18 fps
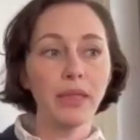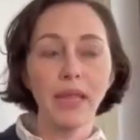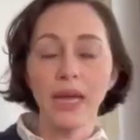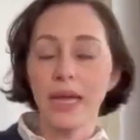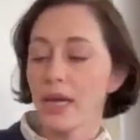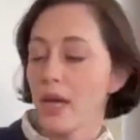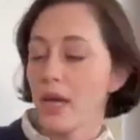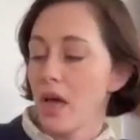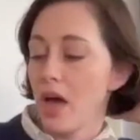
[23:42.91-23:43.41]

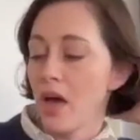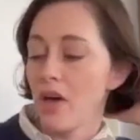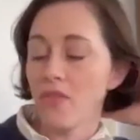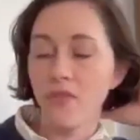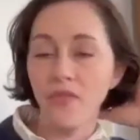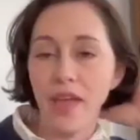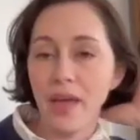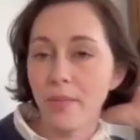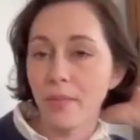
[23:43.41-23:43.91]
Like a
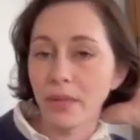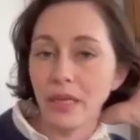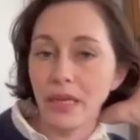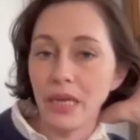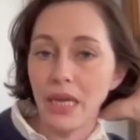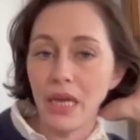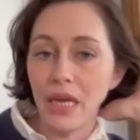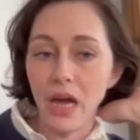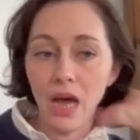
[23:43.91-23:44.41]

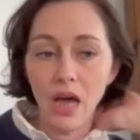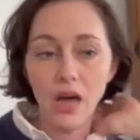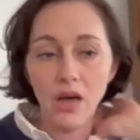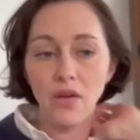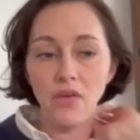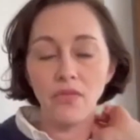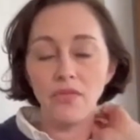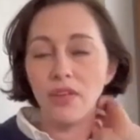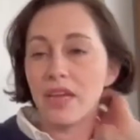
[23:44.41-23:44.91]
family
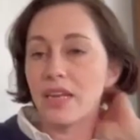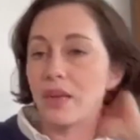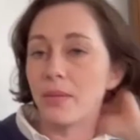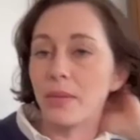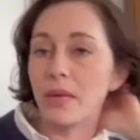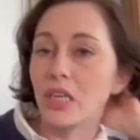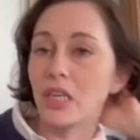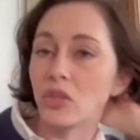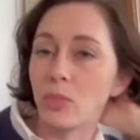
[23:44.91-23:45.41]
of
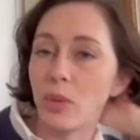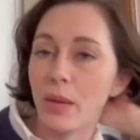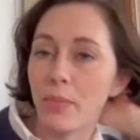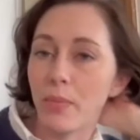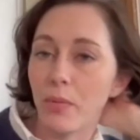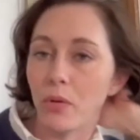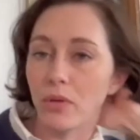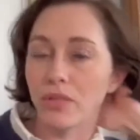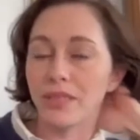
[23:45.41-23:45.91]
Vietnamese
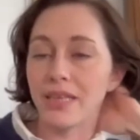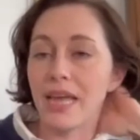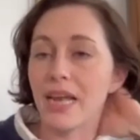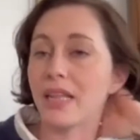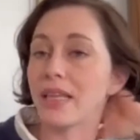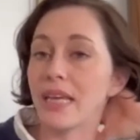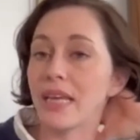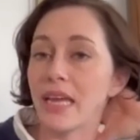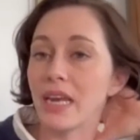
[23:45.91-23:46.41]
people
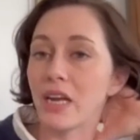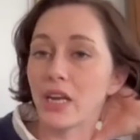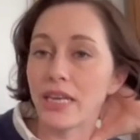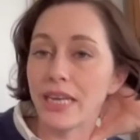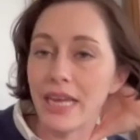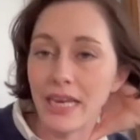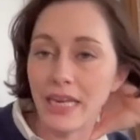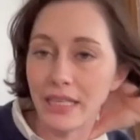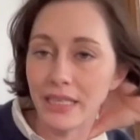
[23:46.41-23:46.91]
settling in a
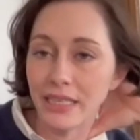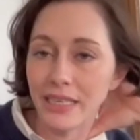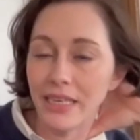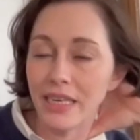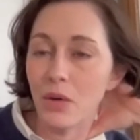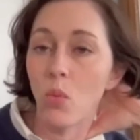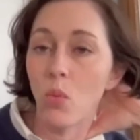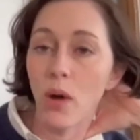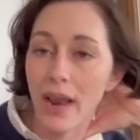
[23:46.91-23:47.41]
Canadian
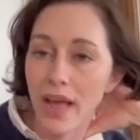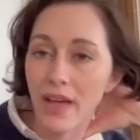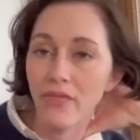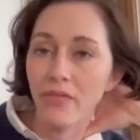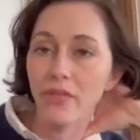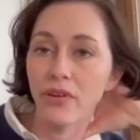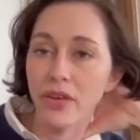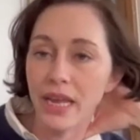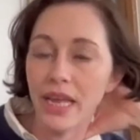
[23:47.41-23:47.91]
city,
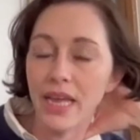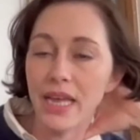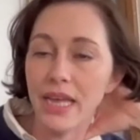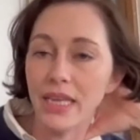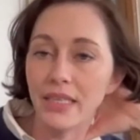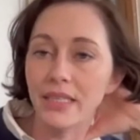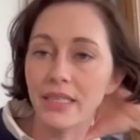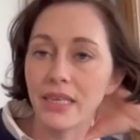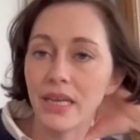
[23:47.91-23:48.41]
whatever it
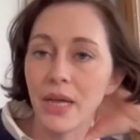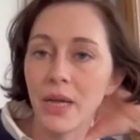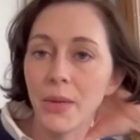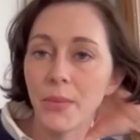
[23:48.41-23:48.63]
is,